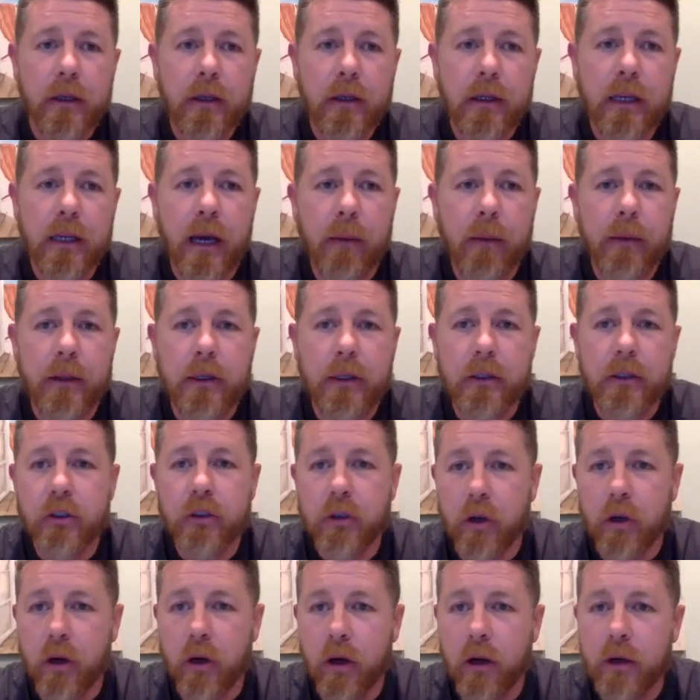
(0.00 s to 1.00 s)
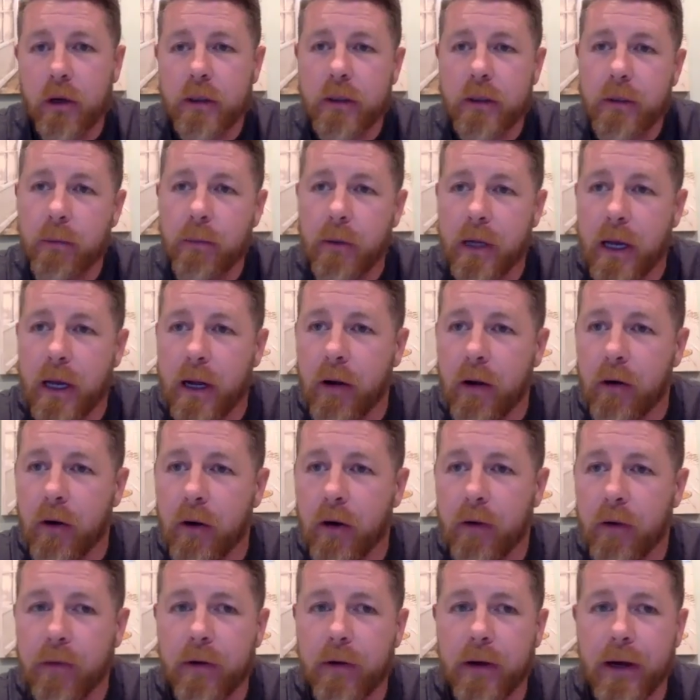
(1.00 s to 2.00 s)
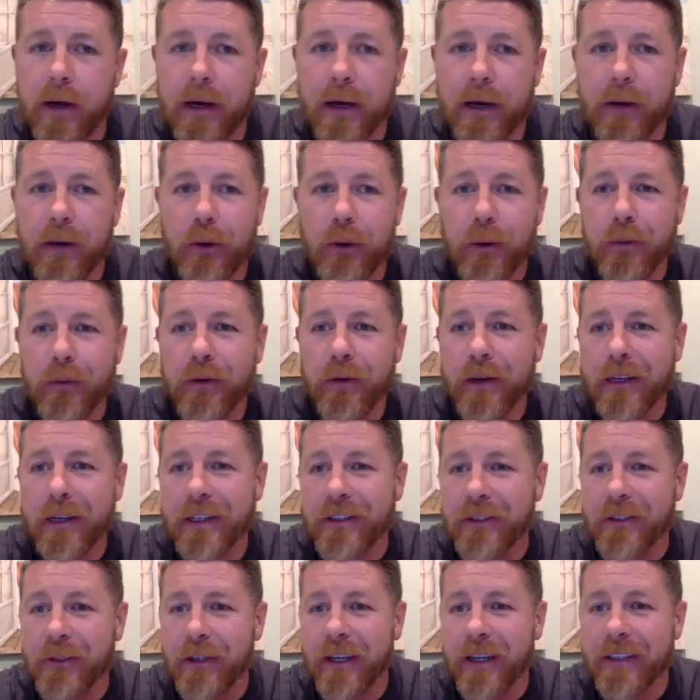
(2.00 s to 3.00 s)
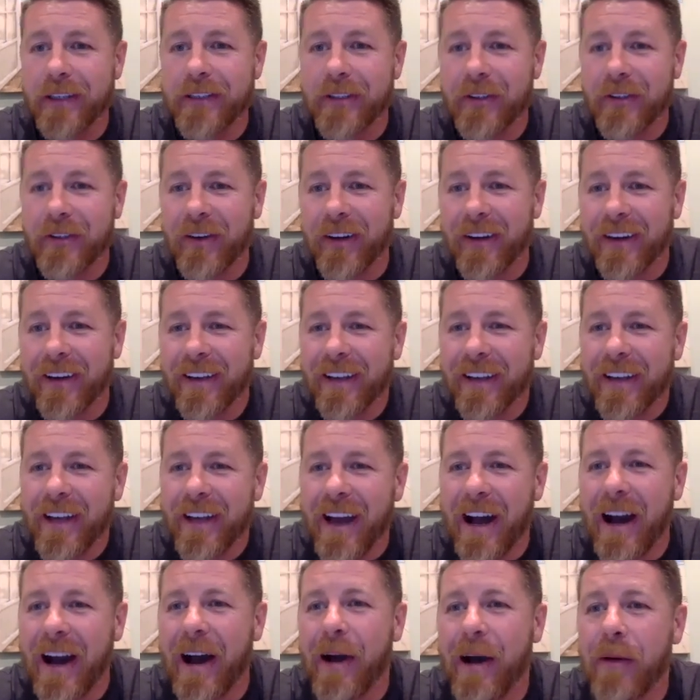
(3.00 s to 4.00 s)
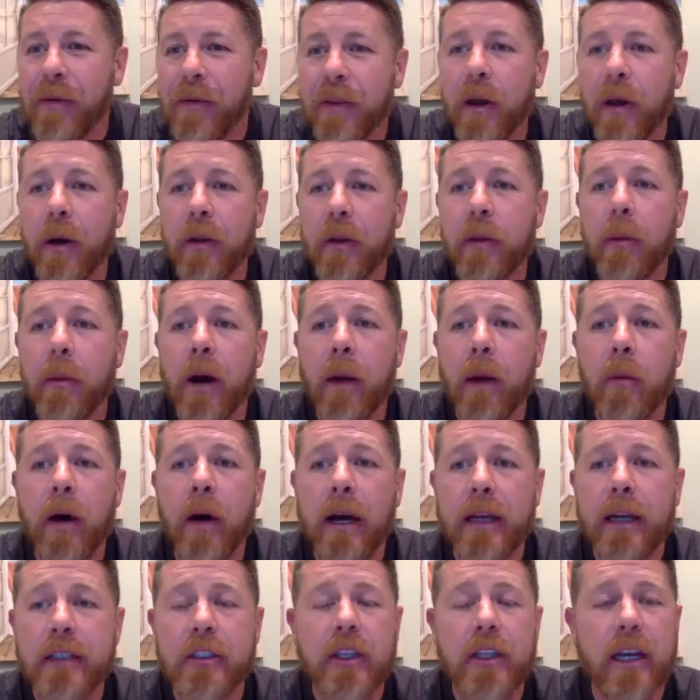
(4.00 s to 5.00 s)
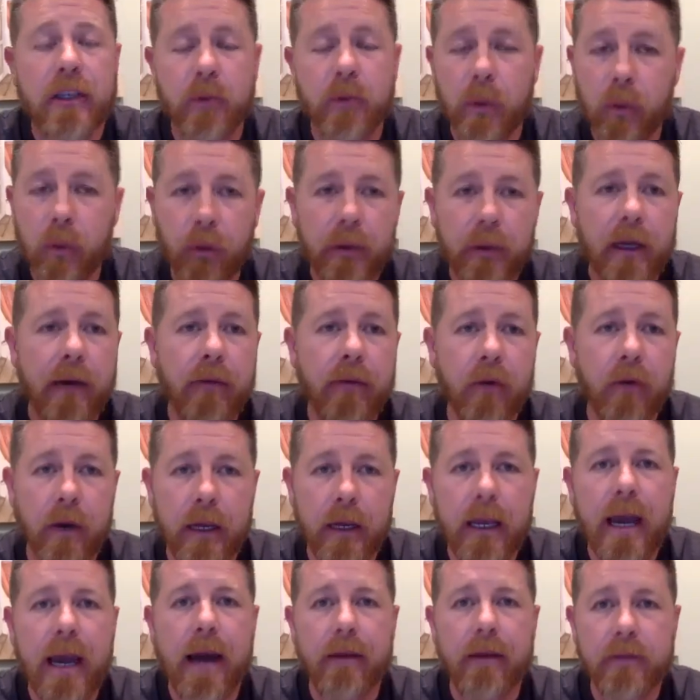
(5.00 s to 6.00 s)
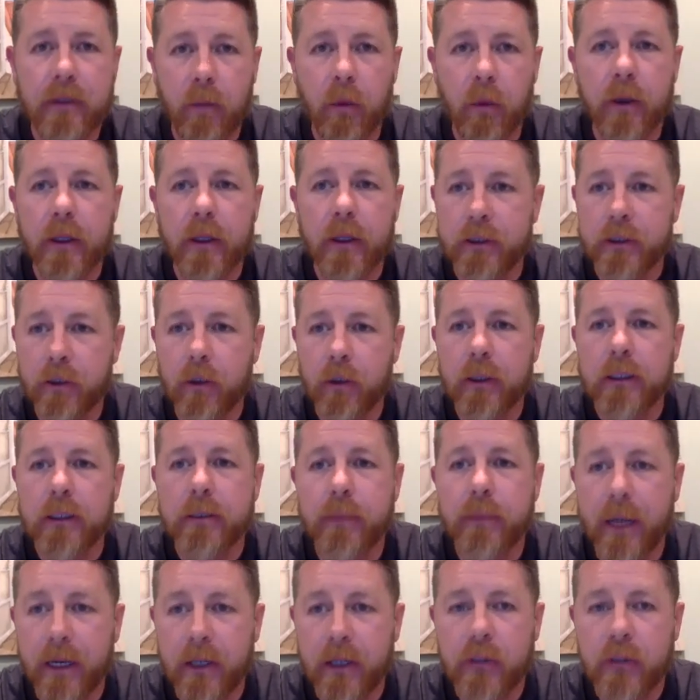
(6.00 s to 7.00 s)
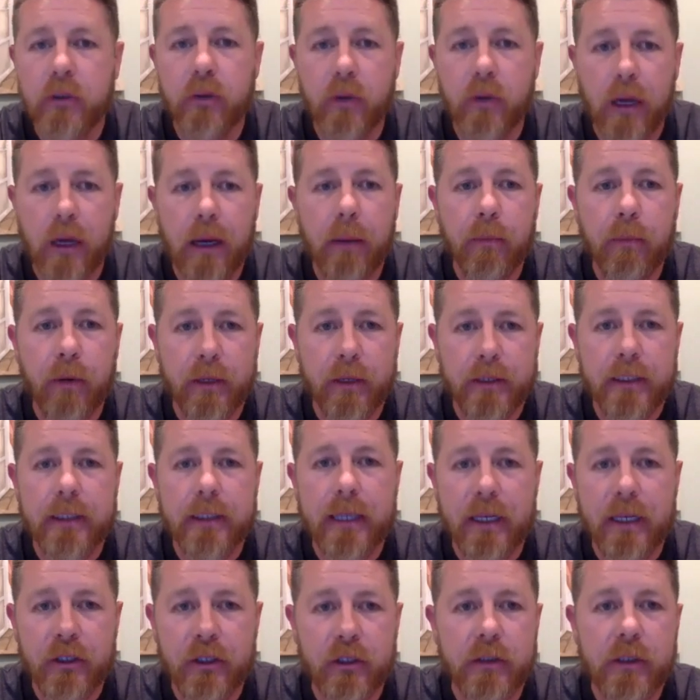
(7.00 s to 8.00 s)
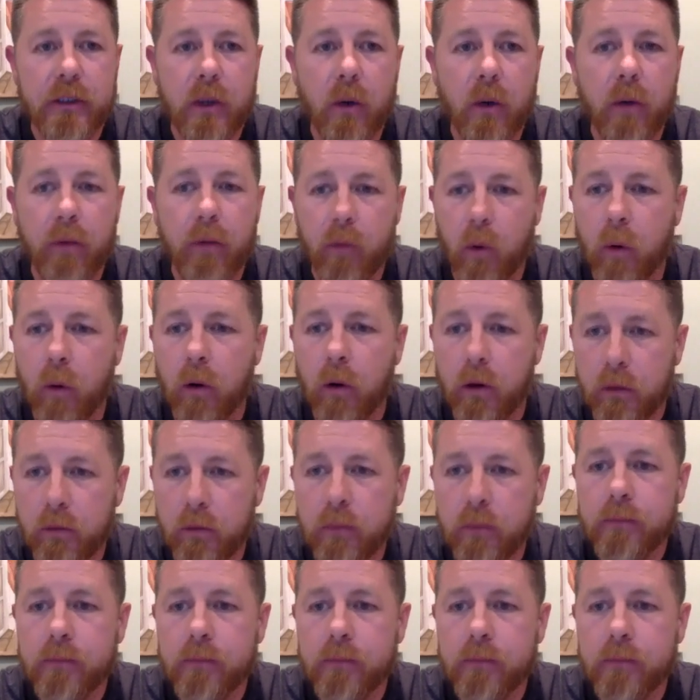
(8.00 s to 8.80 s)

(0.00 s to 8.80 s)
got me this shirt, but I don't know if I could do that to her. The bottom line is yes, we will definitely have someone that's doing Spanish presentations going forward.